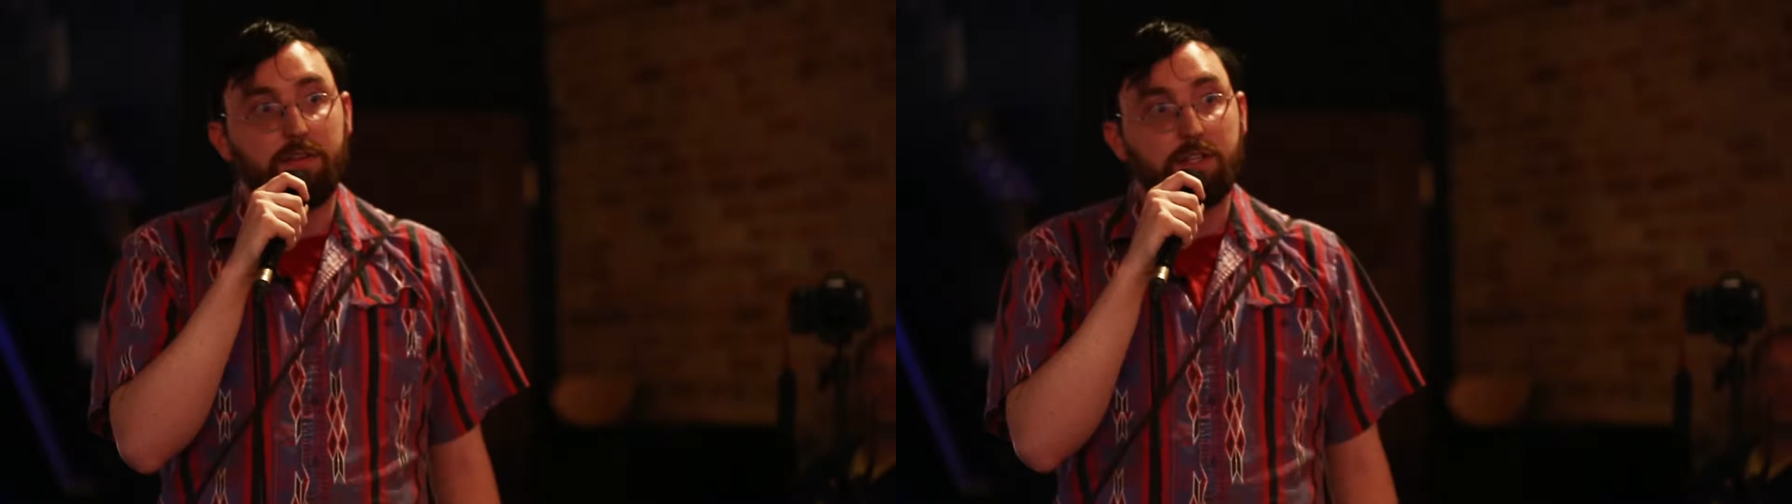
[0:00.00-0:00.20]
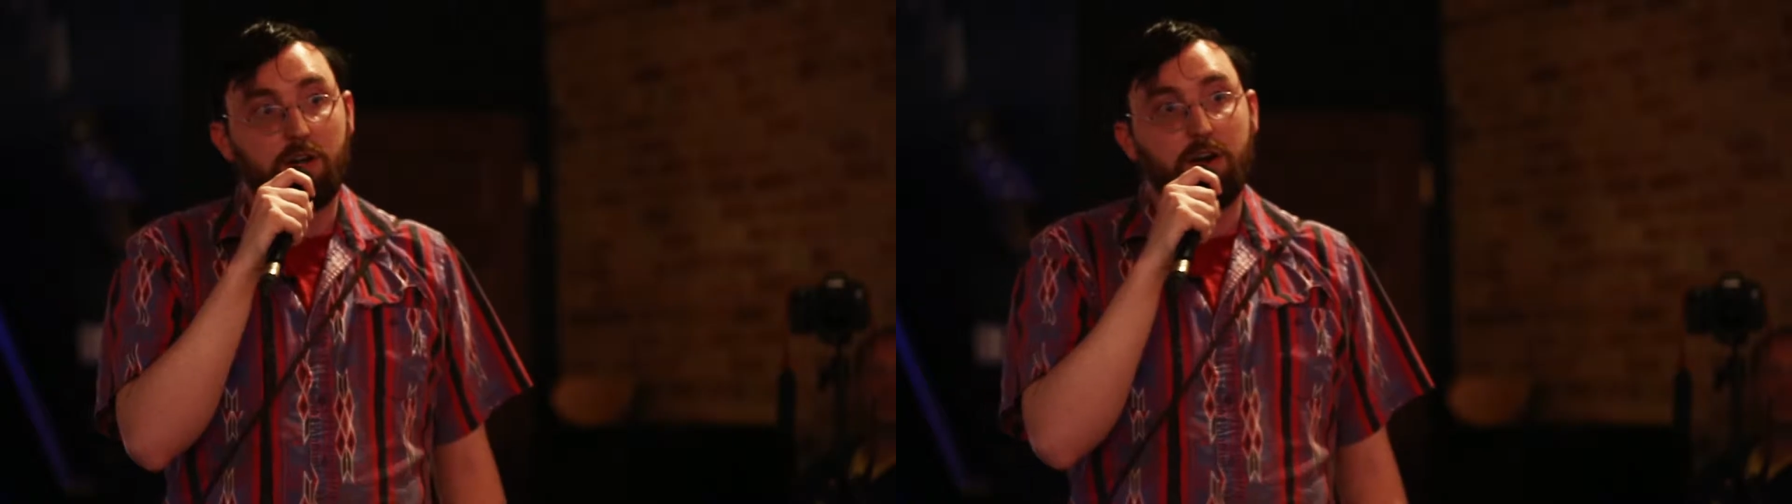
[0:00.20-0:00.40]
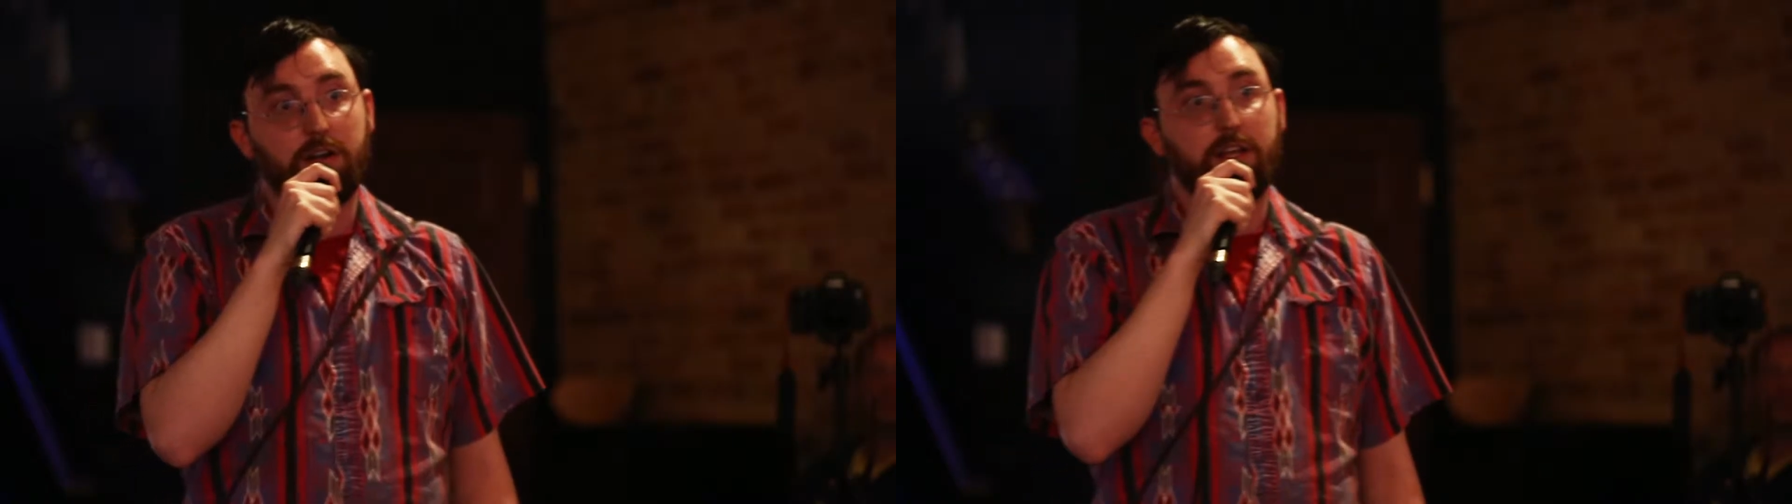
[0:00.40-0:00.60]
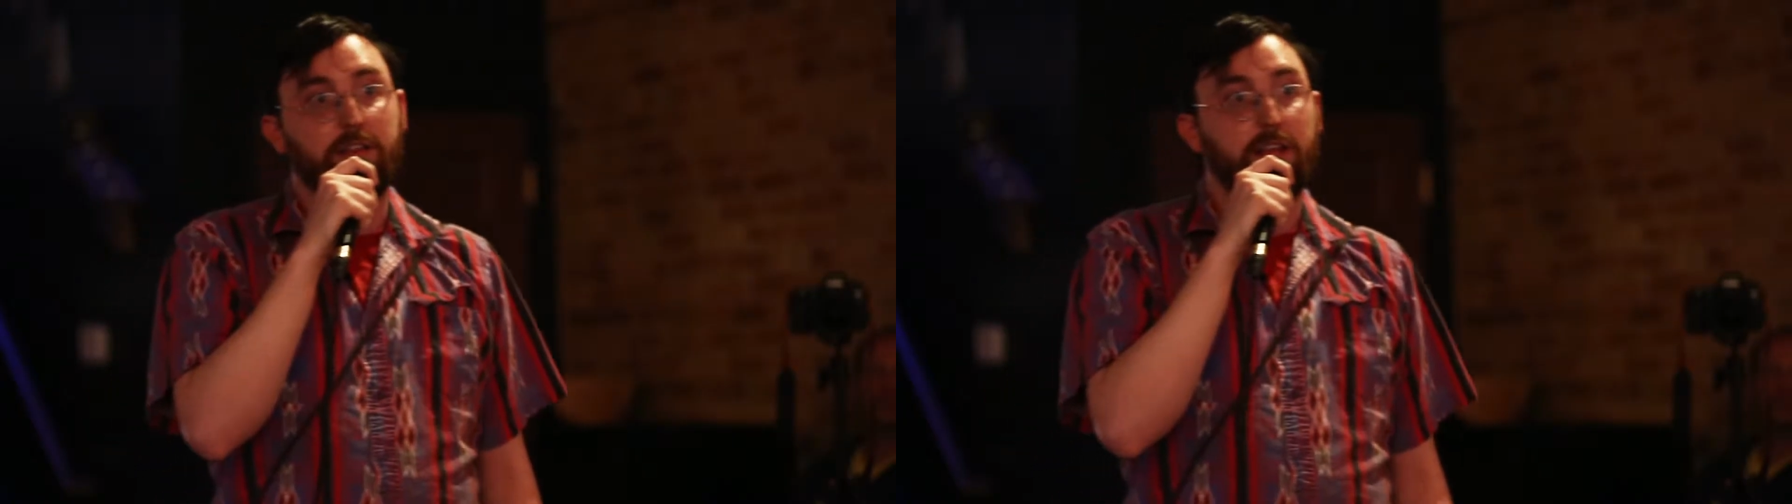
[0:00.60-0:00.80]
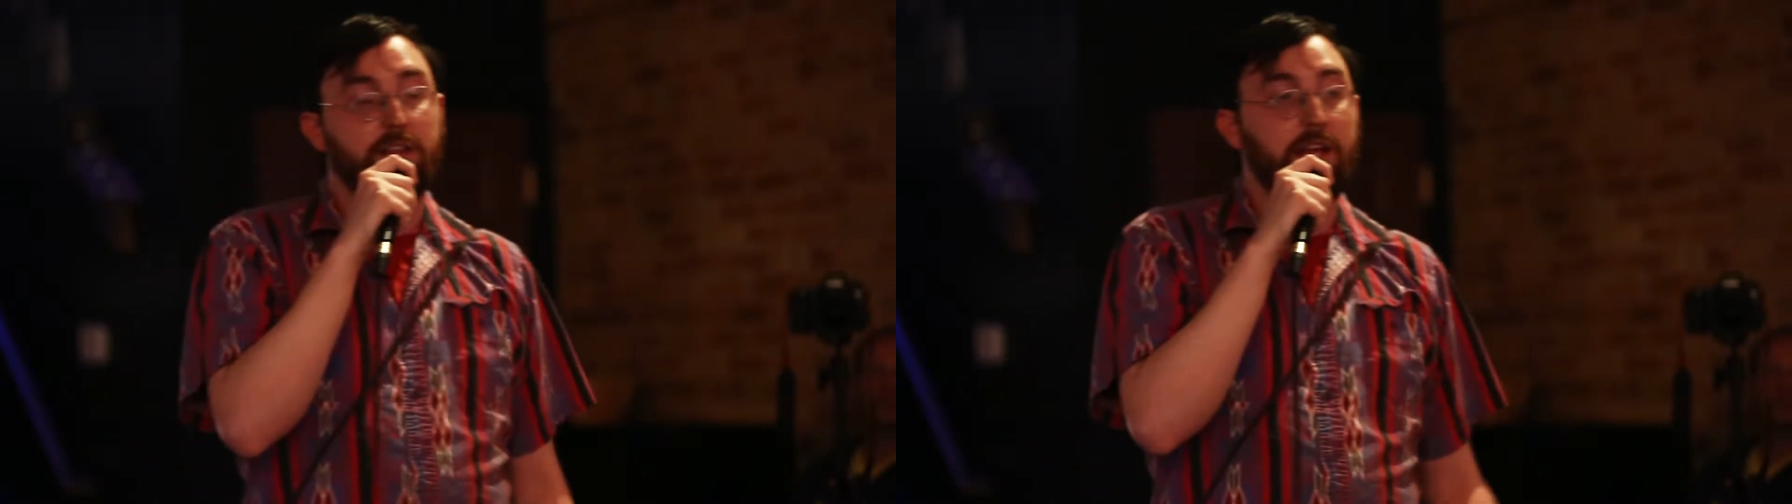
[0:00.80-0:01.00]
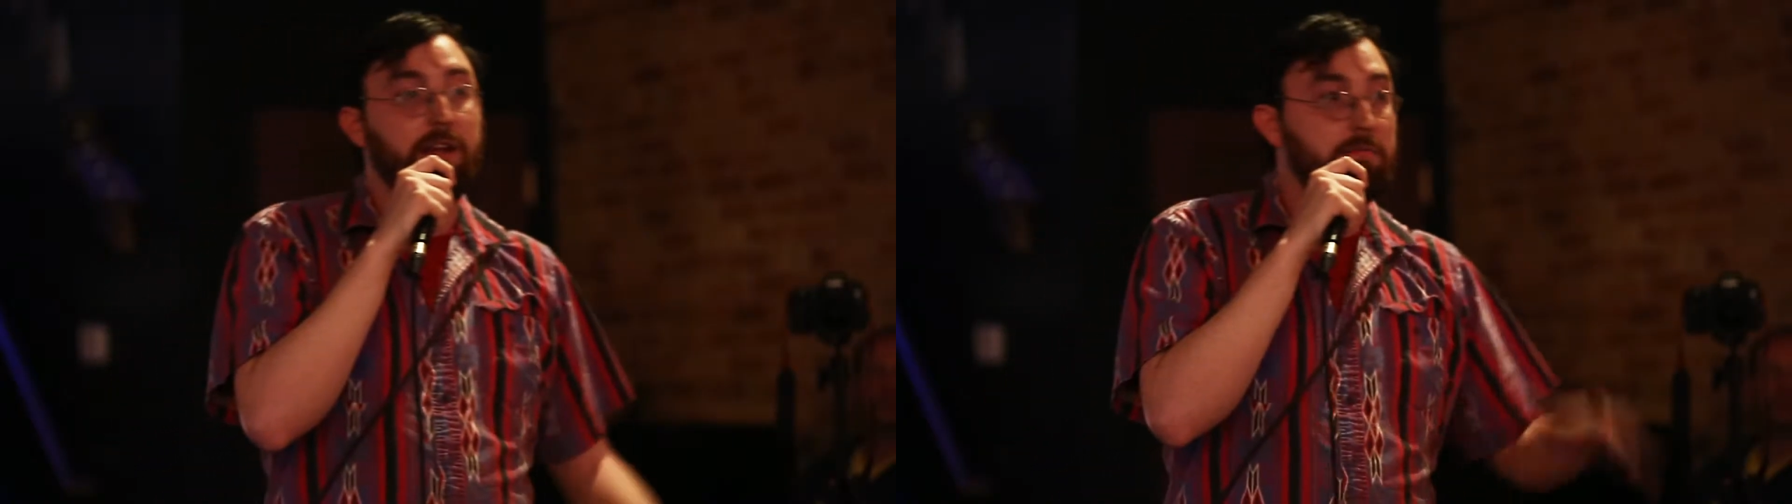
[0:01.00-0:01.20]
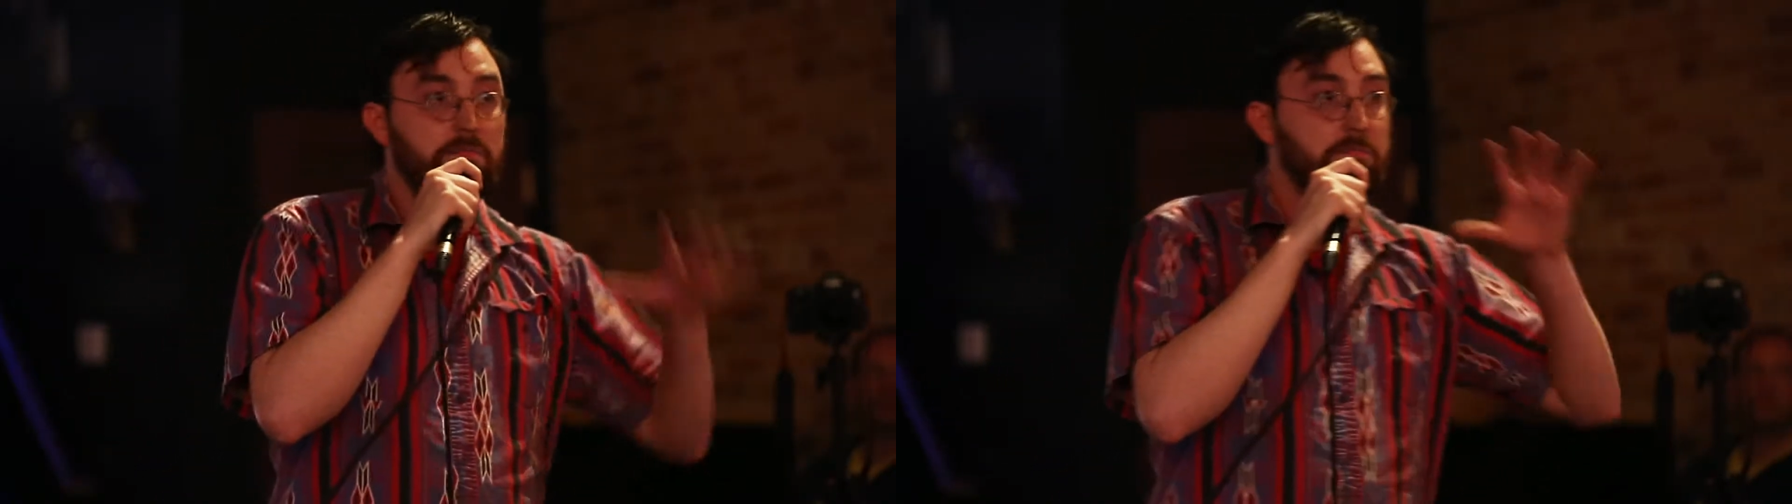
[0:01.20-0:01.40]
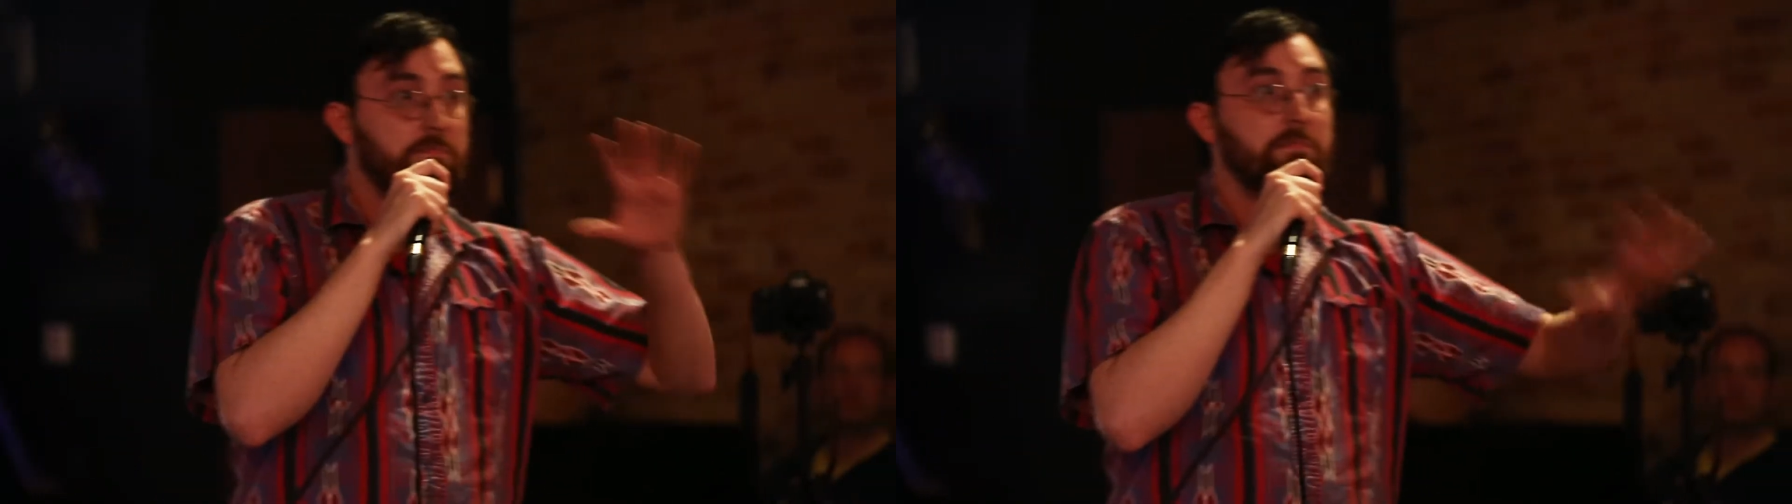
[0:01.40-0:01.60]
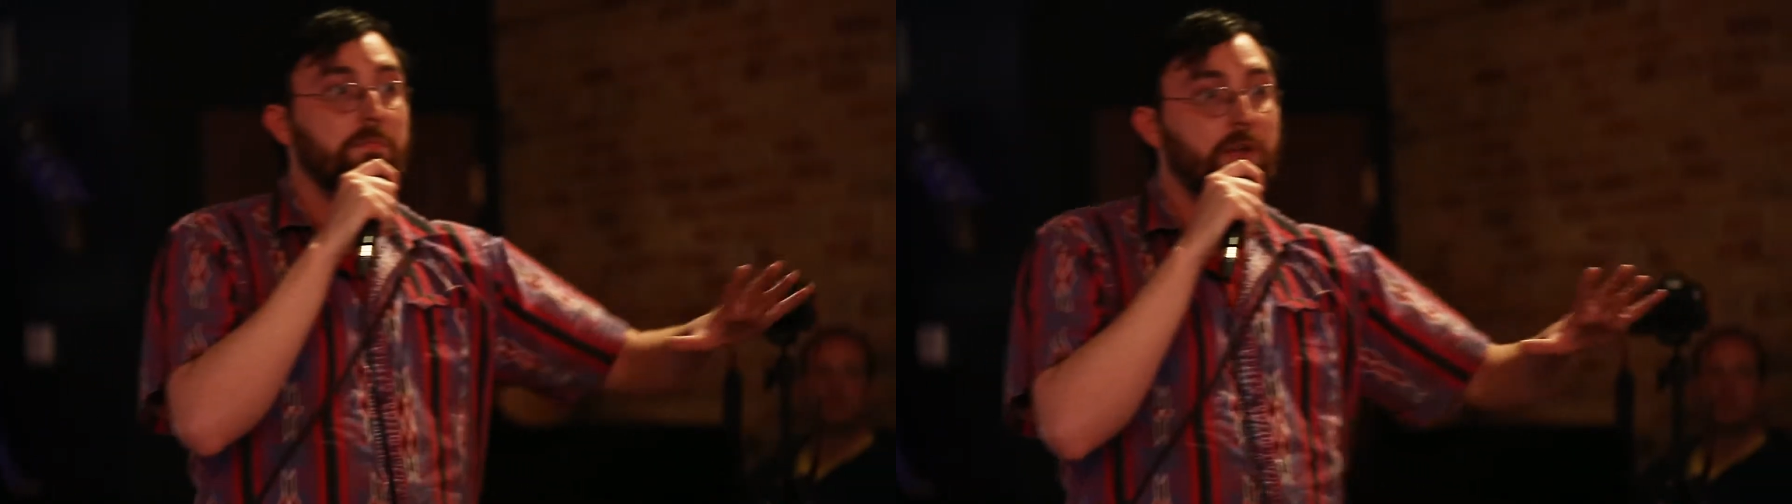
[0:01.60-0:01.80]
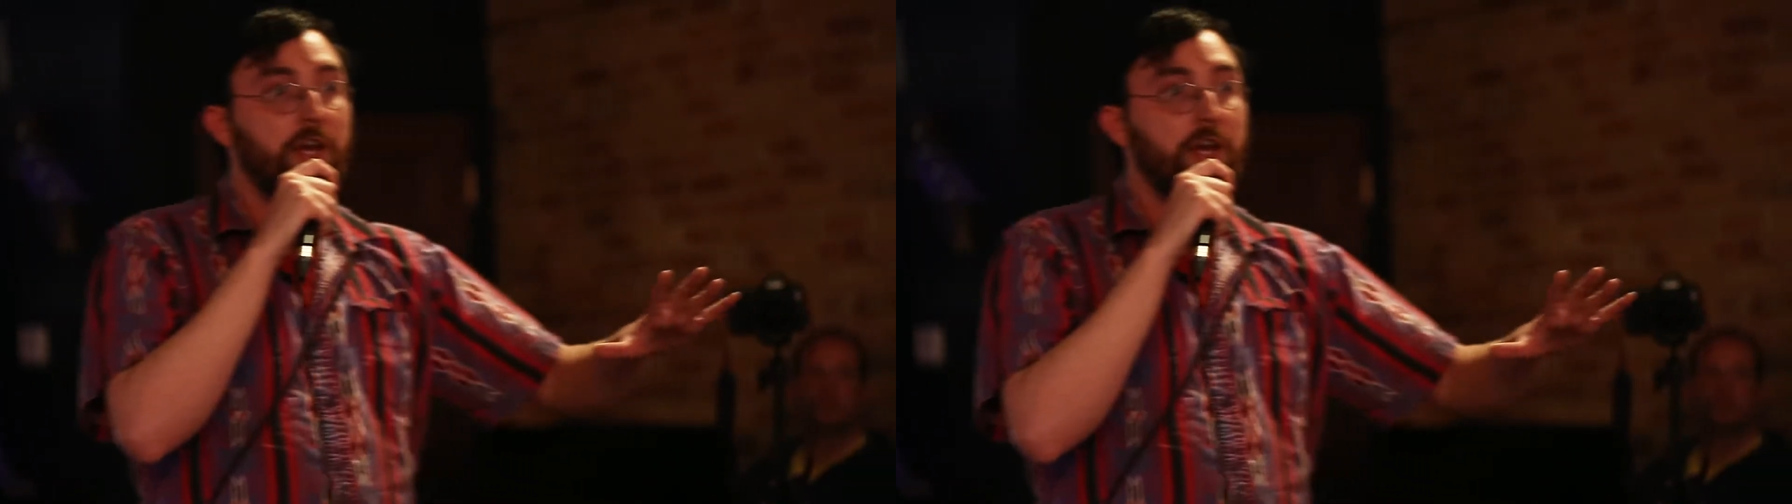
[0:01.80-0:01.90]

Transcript: That's hard to, that, that,